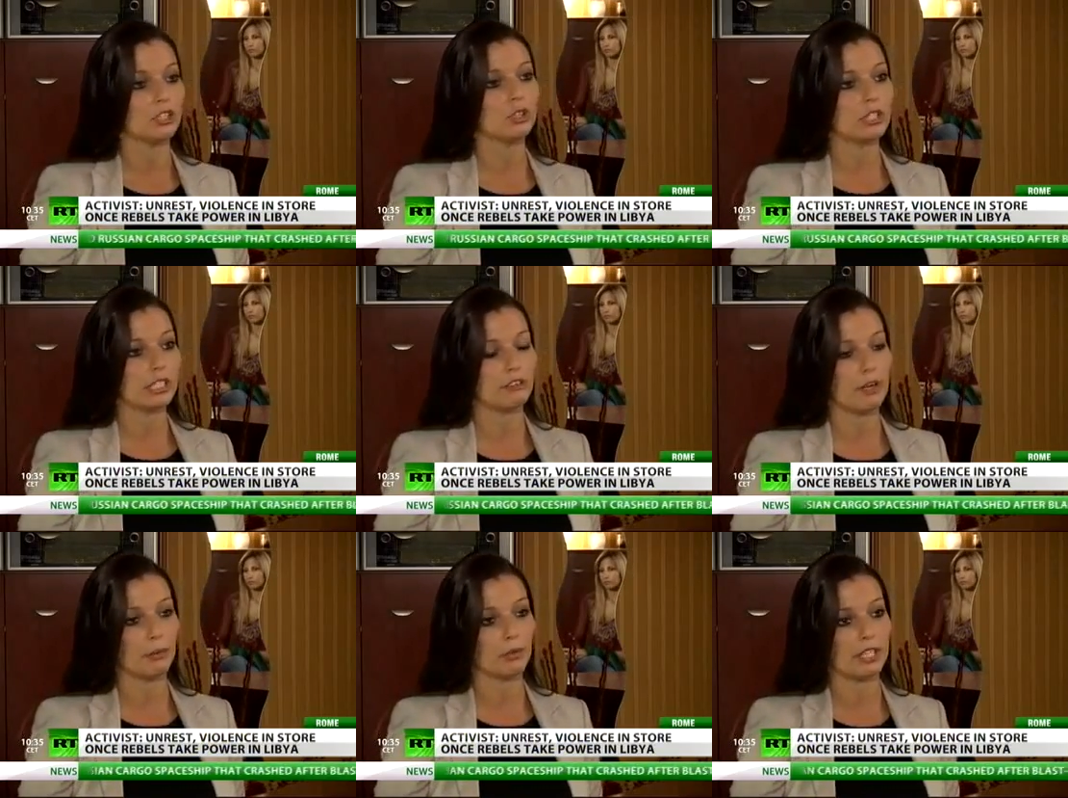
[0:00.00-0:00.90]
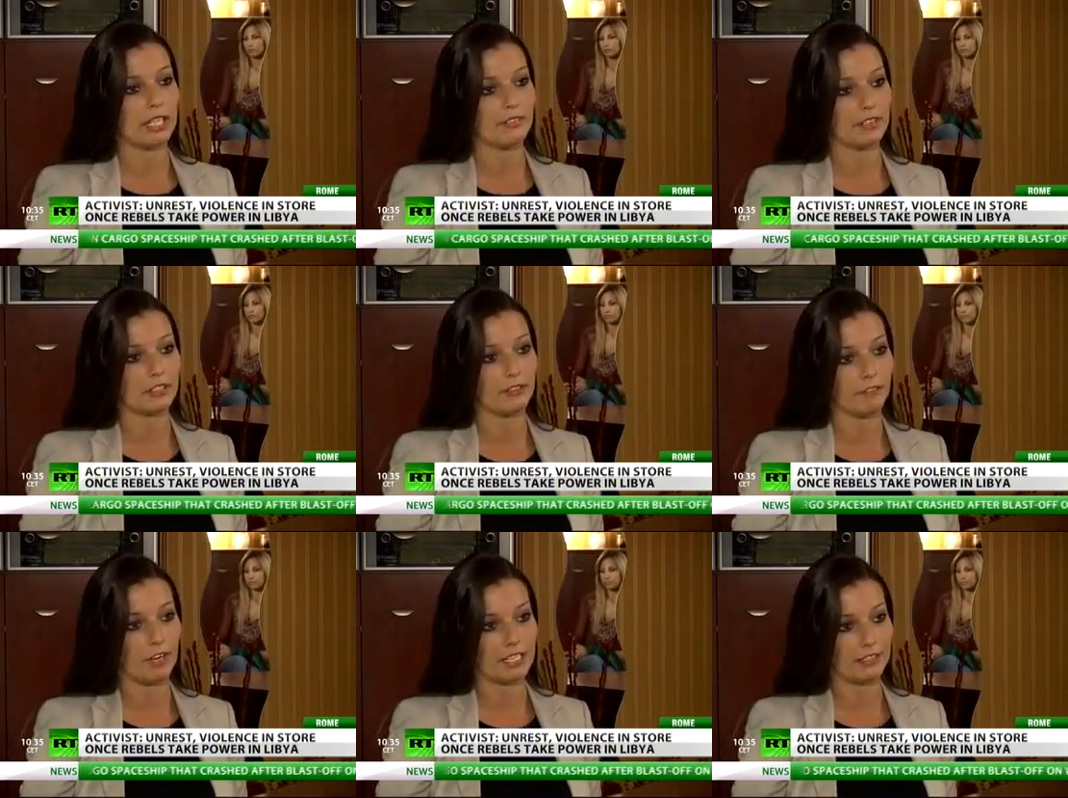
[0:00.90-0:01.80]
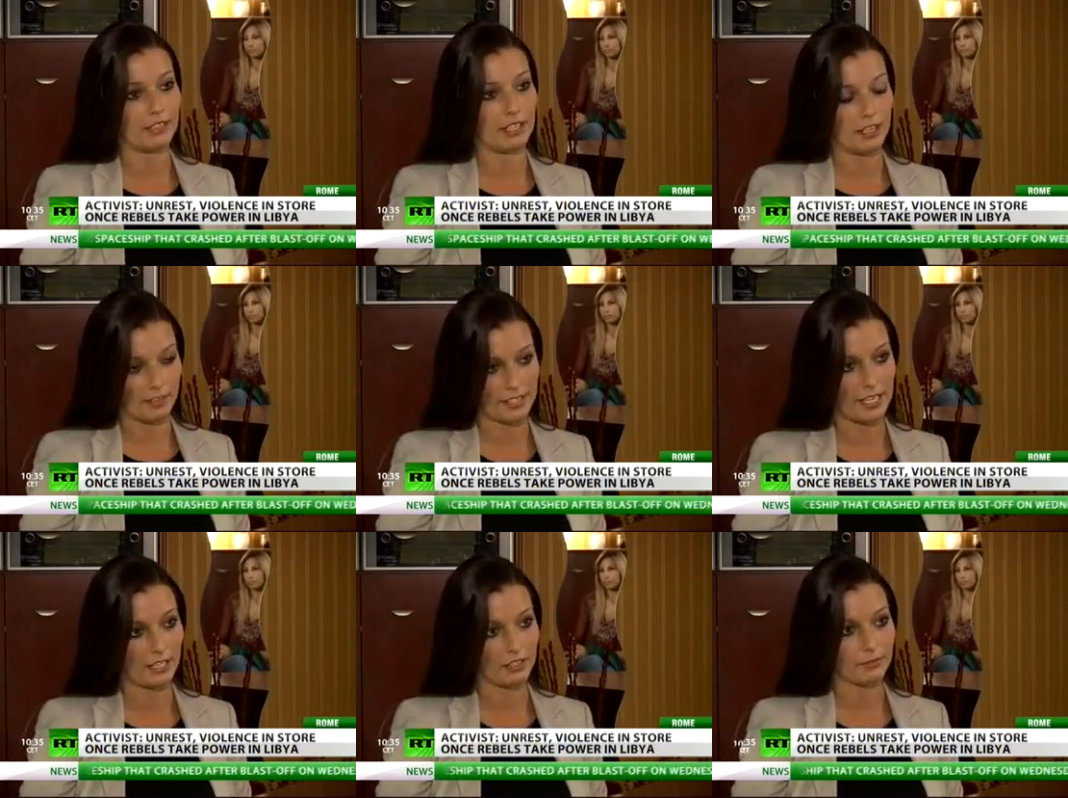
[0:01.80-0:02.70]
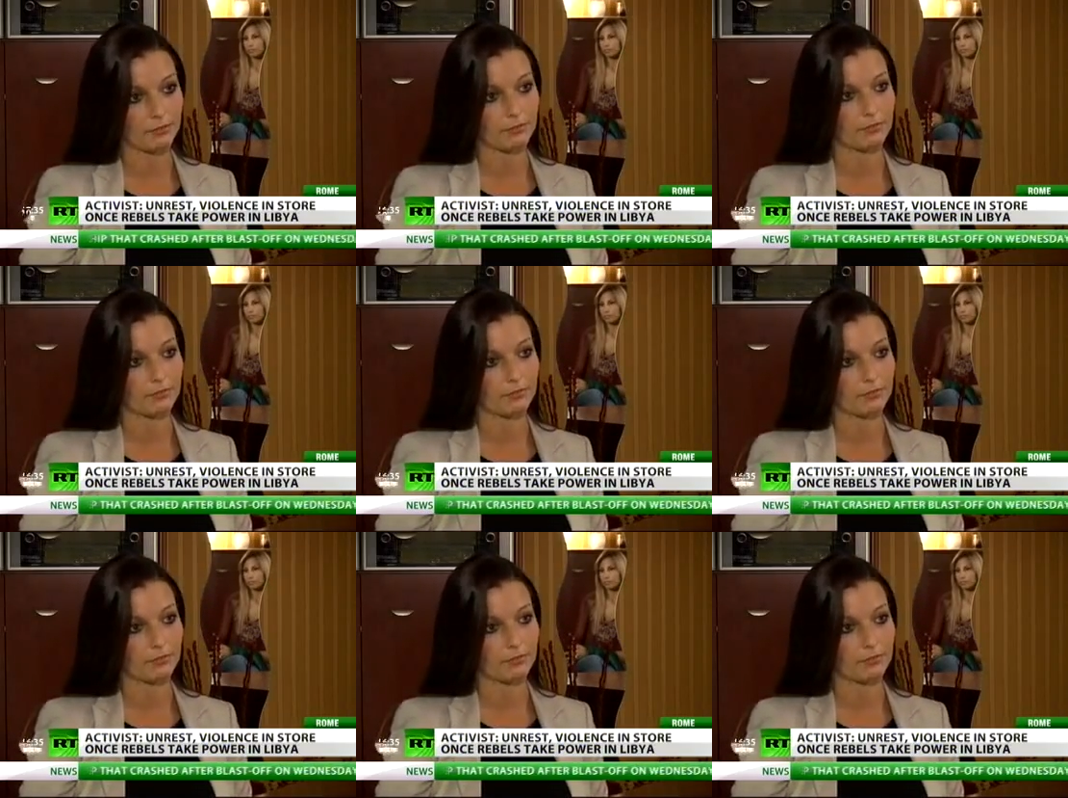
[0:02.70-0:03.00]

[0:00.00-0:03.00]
joining the rebels and living to fight another day.